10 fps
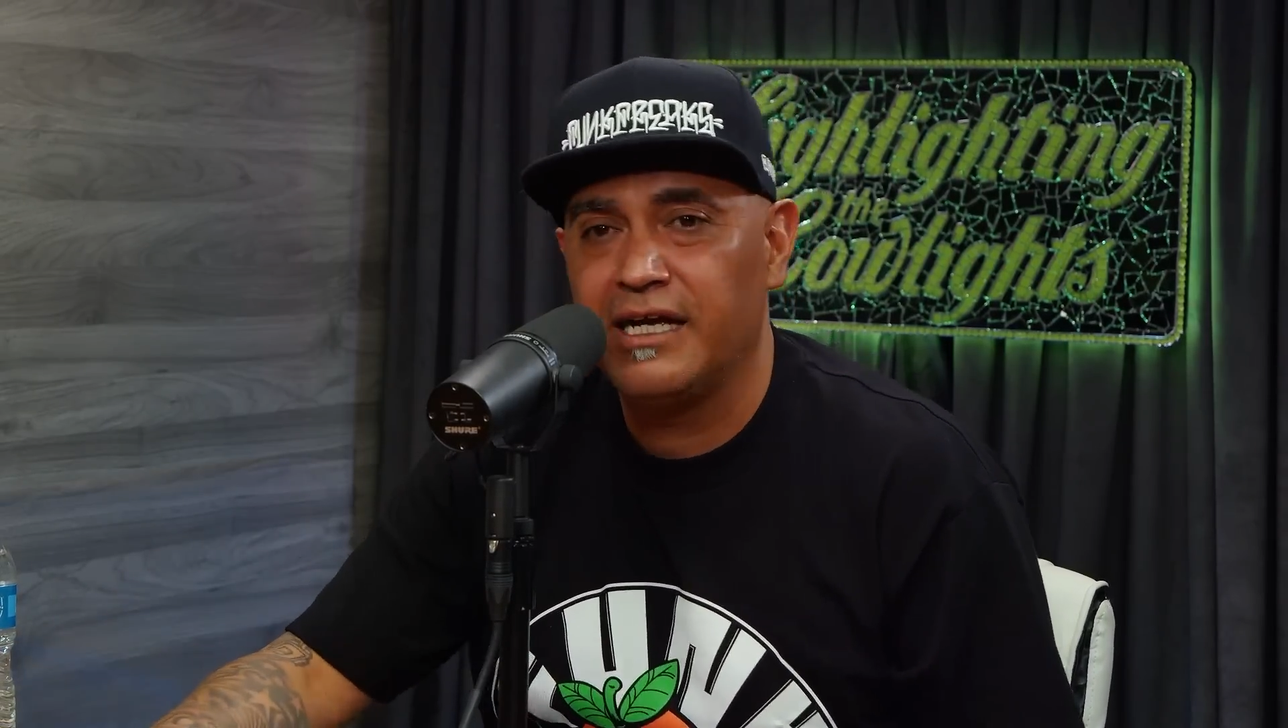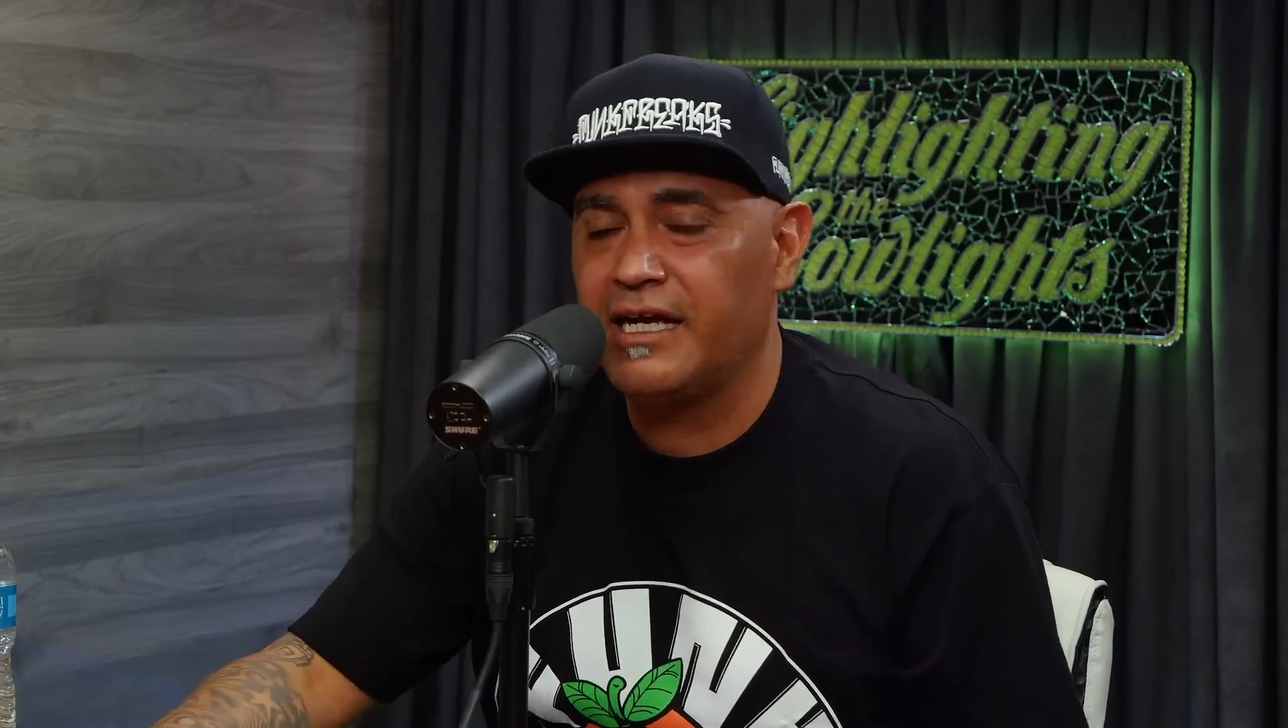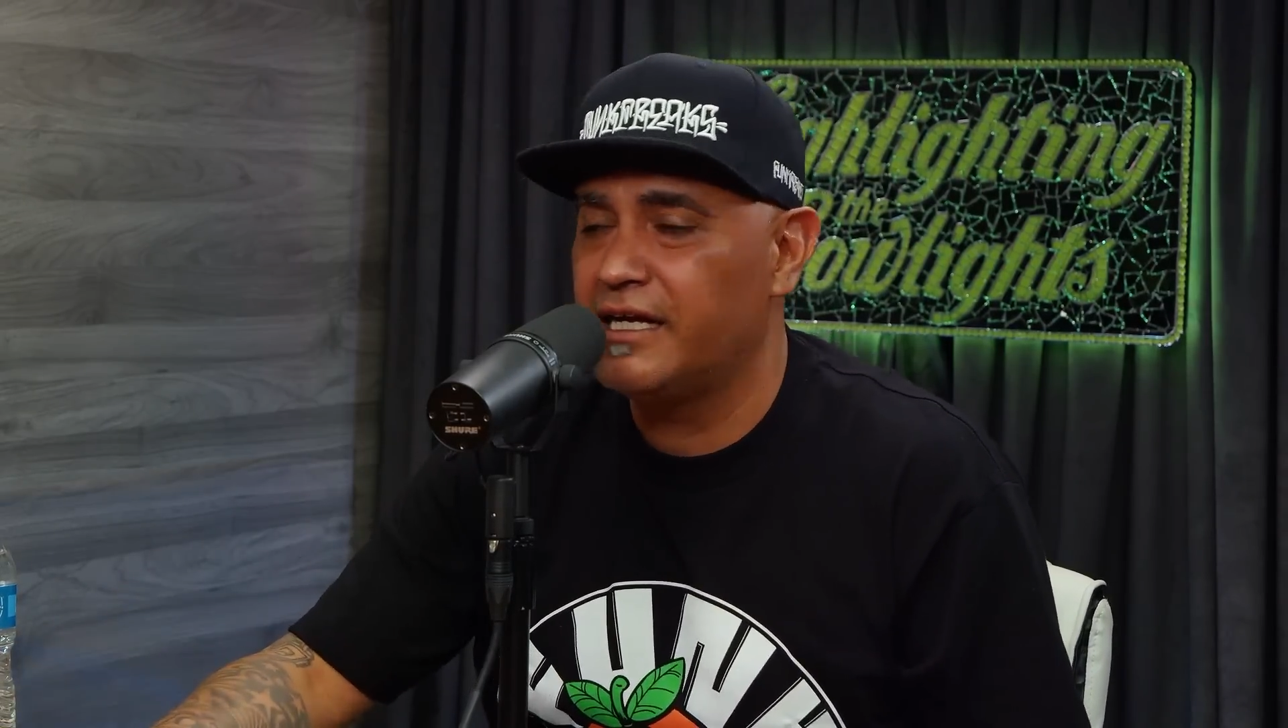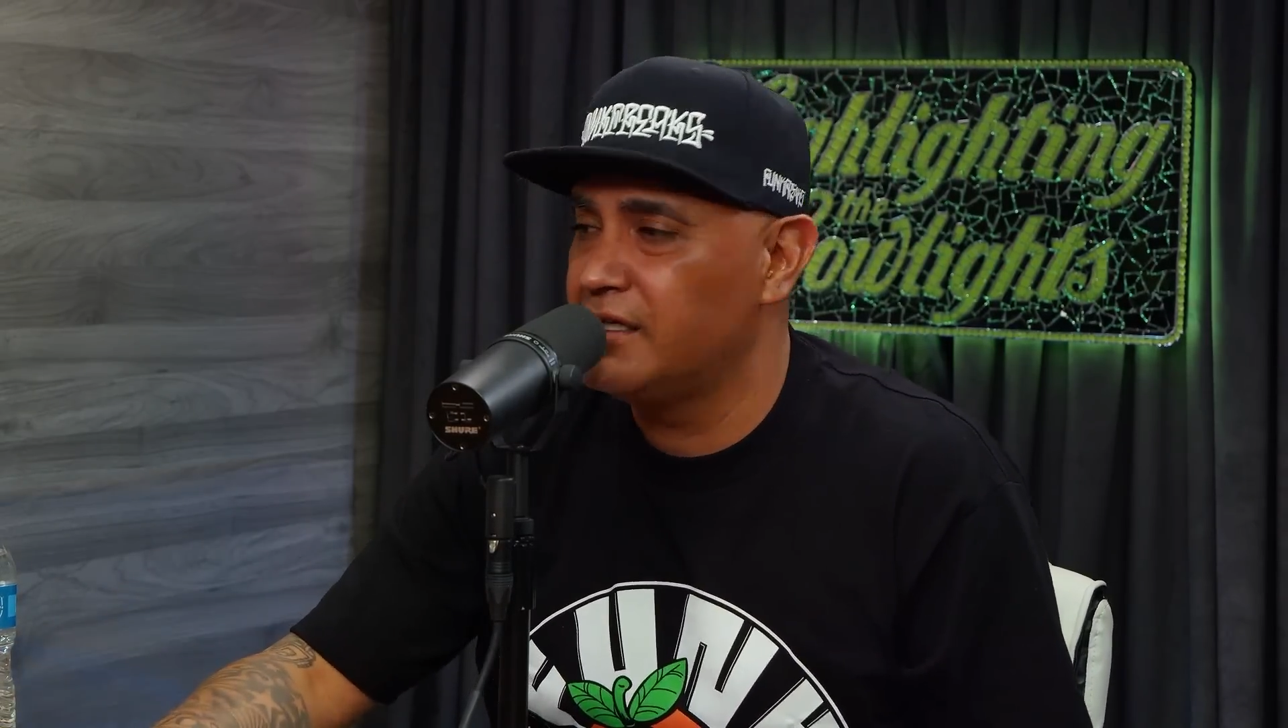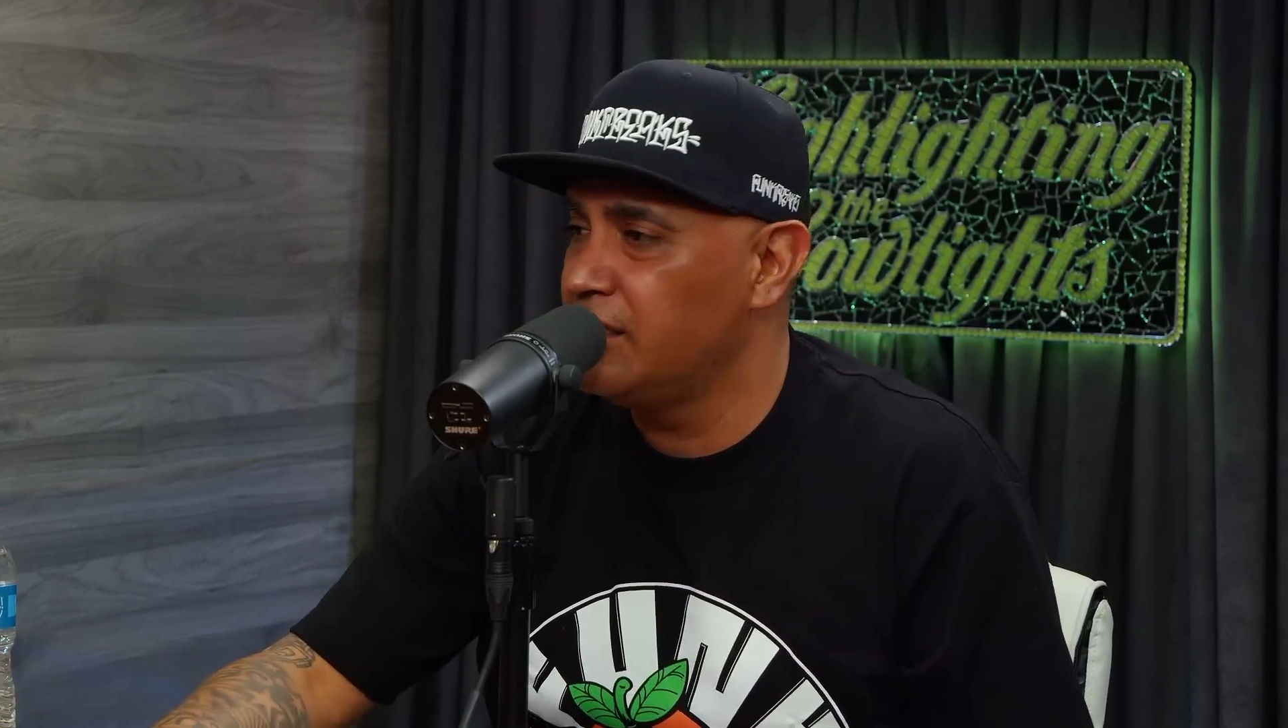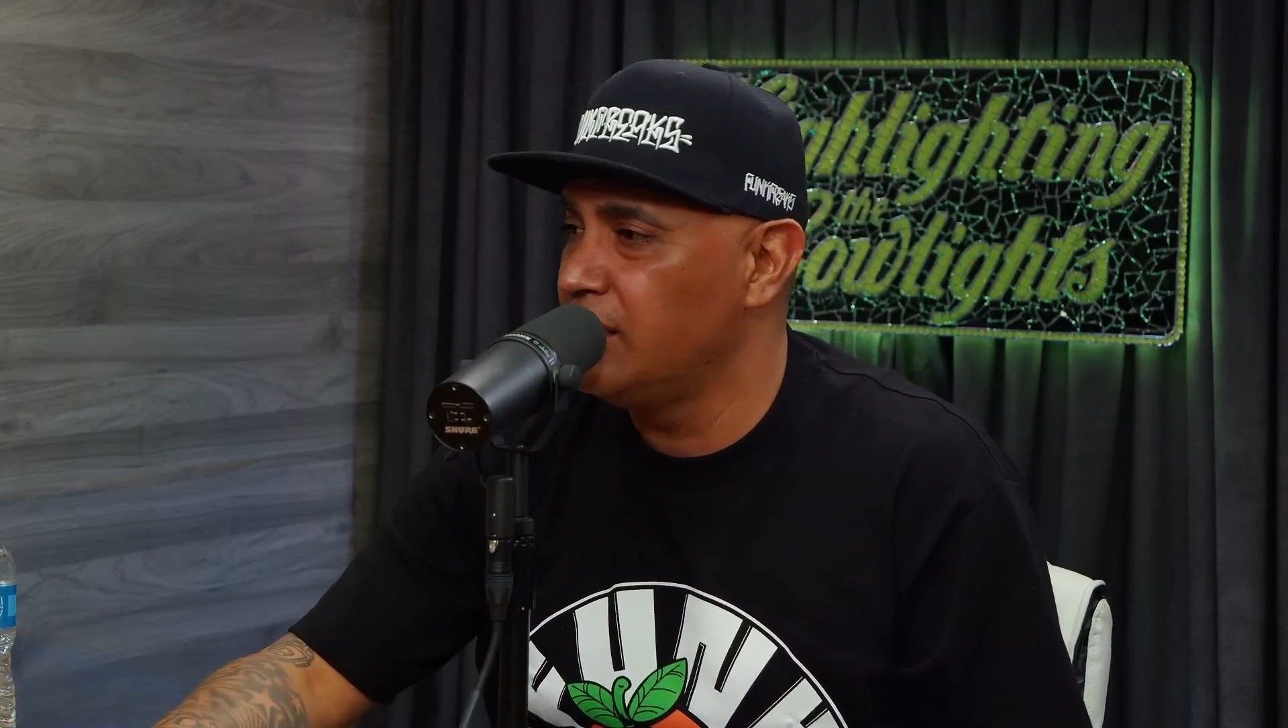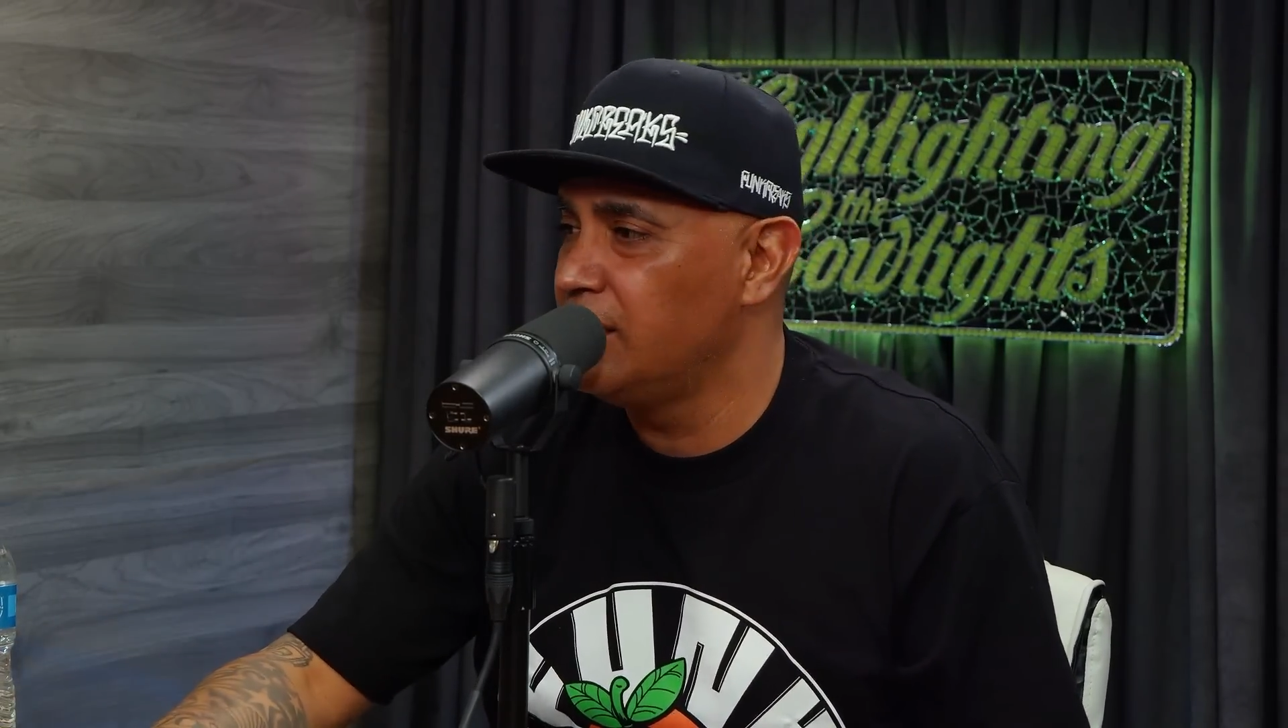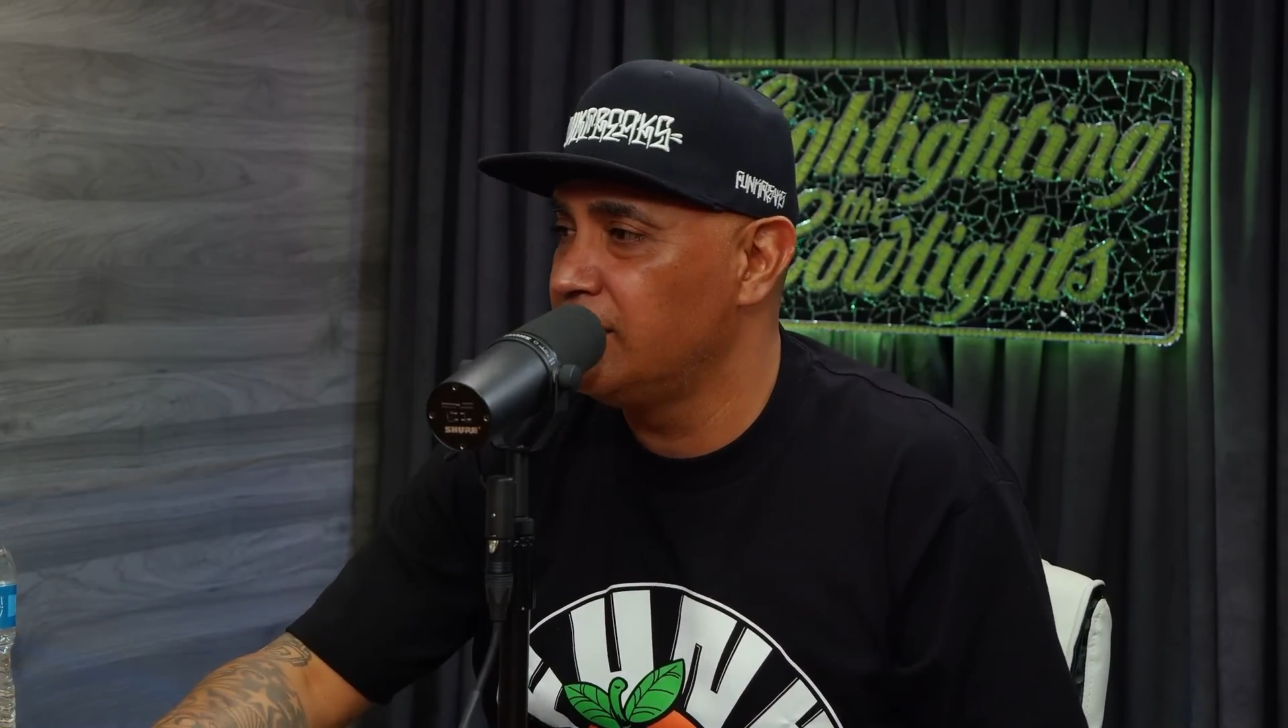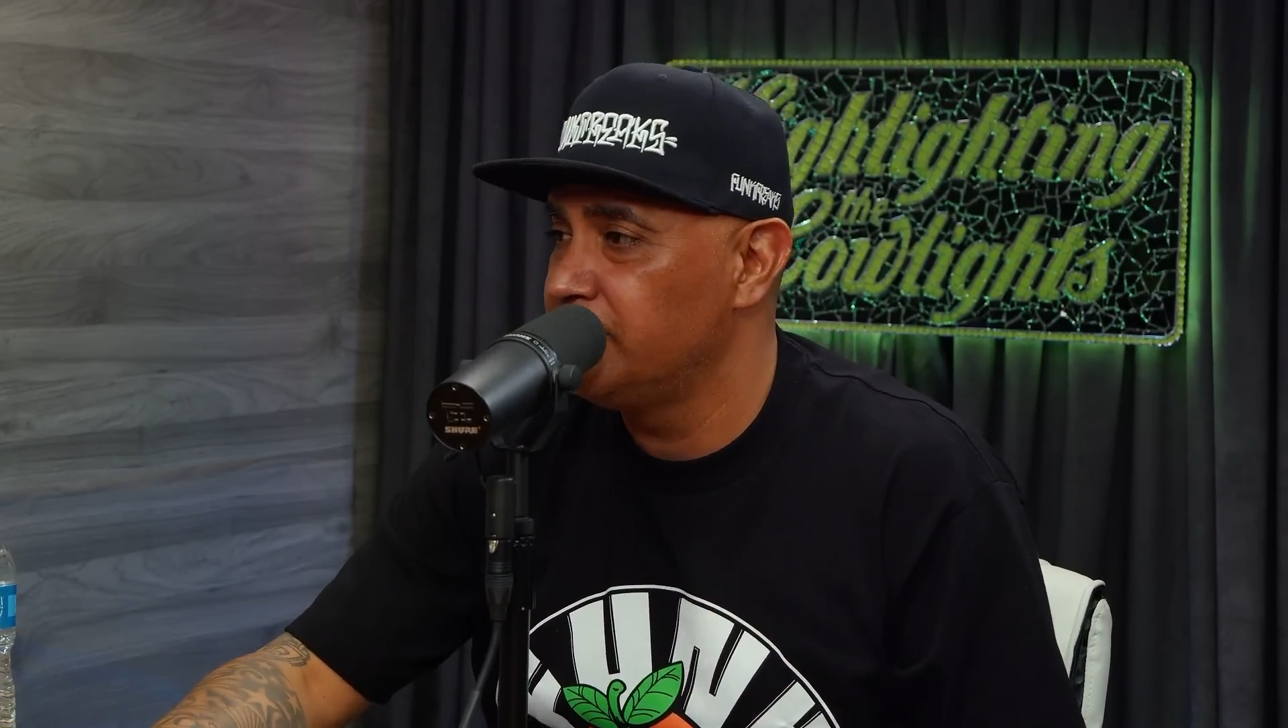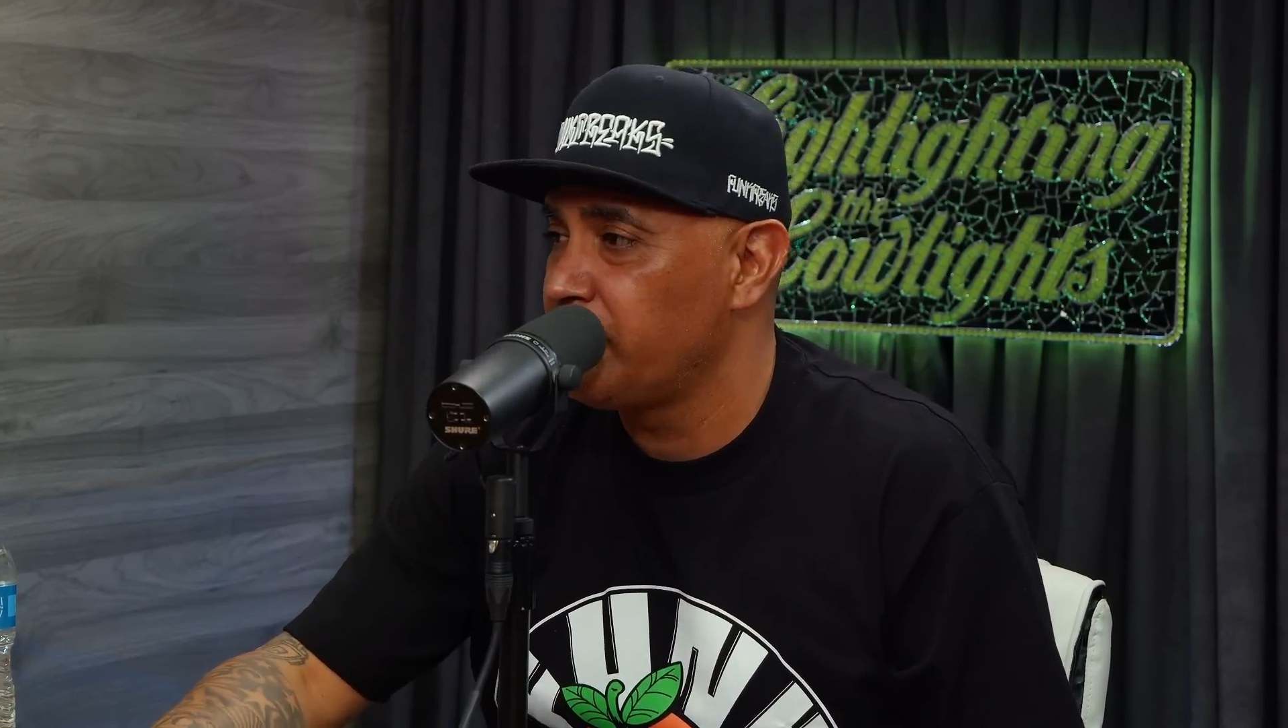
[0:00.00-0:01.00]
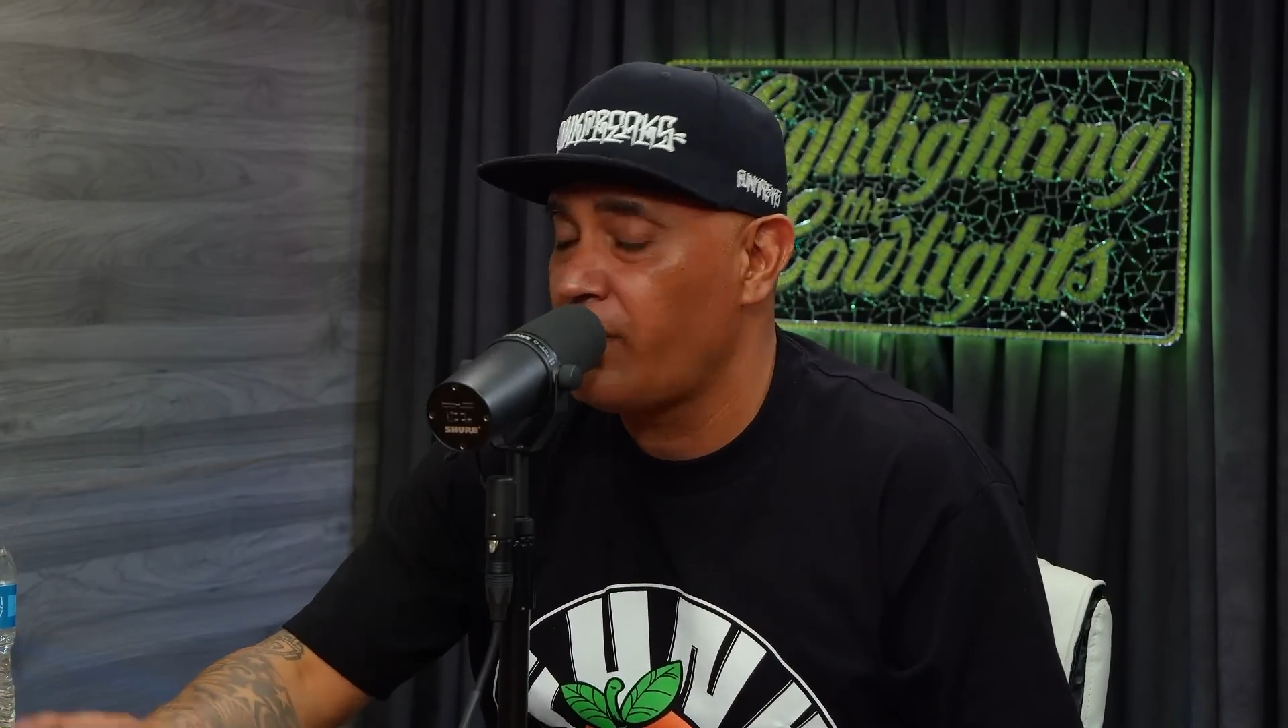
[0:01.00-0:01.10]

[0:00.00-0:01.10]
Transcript: And I